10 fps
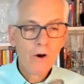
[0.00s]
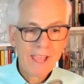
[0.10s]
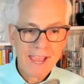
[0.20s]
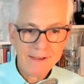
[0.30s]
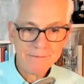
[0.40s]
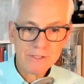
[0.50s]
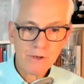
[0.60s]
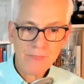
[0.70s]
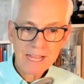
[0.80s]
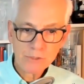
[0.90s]
Okay,
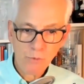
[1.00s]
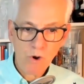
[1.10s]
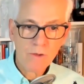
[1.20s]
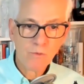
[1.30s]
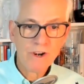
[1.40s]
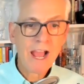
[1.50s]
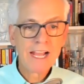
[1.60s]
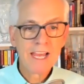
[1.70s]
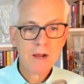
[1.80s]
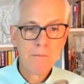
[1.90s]
so that's one. We're
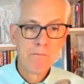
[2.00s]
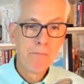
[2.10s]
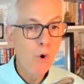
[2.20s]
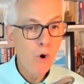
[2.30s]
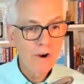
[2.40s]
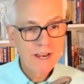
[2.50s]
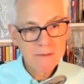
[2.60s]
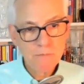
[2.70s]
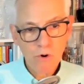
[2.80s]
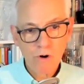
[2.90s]
not going to bore
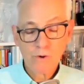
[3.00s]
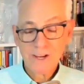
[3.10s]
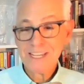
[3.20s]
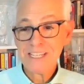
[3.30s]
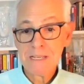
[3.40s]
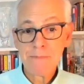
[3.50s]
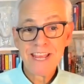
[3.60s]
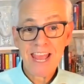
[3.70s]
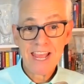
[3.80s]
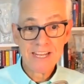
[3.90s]
anymore. We're going to D
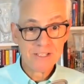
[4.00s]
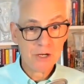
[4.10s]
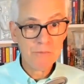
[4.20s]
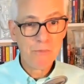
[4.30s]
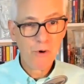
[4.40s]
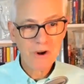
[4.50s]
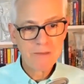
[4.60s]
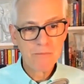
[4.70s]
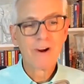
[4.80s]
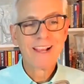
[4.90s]
B A. Don't bore
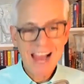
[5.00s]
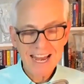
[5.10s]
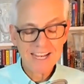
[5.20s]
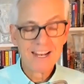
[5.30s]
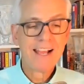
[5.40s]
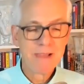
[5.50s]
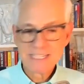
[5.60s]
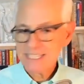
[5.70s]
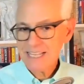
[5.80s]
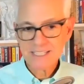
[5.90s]
anymore. Got it.
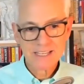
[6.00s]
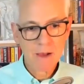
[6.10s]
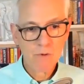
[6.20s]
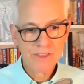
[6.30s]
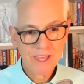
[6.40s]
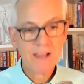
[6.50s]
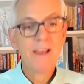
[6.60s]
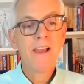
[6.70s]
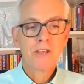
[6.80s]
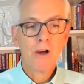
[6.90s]
Makes sense. I'm with you.
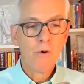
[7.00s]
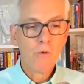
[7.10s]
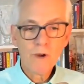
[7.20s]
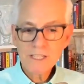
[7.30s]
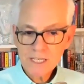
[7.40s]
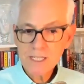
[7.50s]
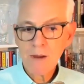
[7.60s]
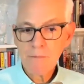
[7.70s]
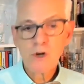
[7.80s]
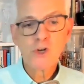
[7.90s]
So what's
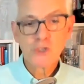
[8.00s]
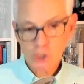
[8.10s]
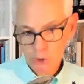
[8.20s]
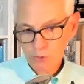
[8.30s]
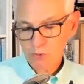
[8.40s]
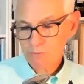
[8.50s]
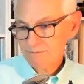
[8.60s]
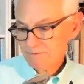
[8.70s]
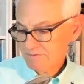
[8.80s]
number two?